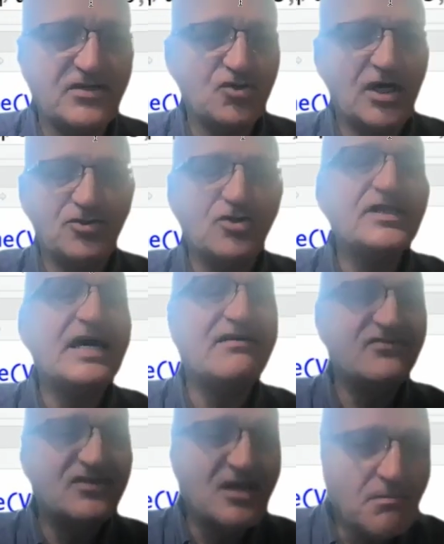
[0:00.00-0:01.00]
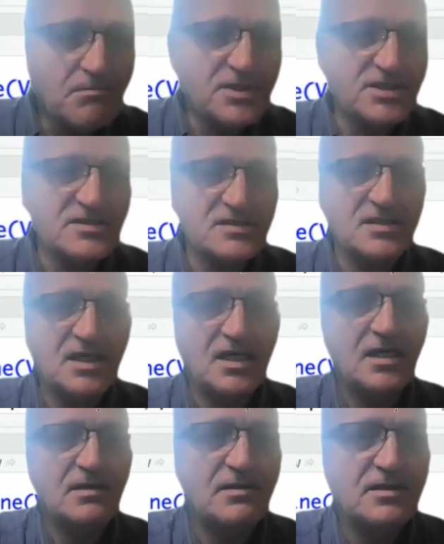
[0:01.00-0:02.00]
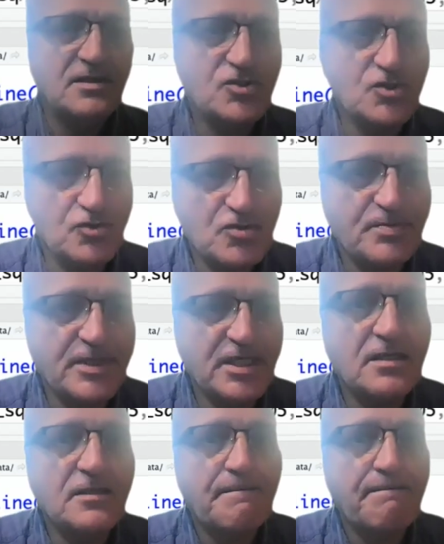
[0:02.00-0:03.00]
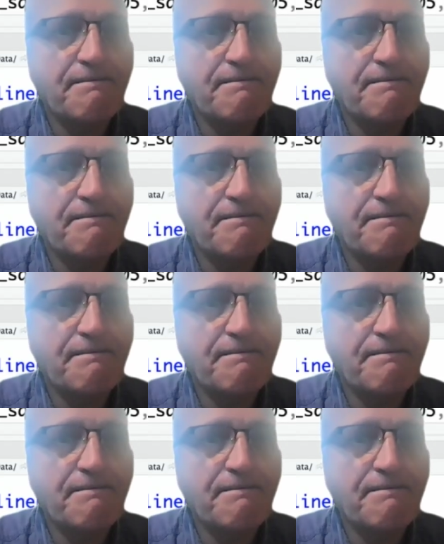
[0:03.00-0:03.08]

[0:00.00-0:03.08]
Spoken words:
so I don't have numbers, so to speak.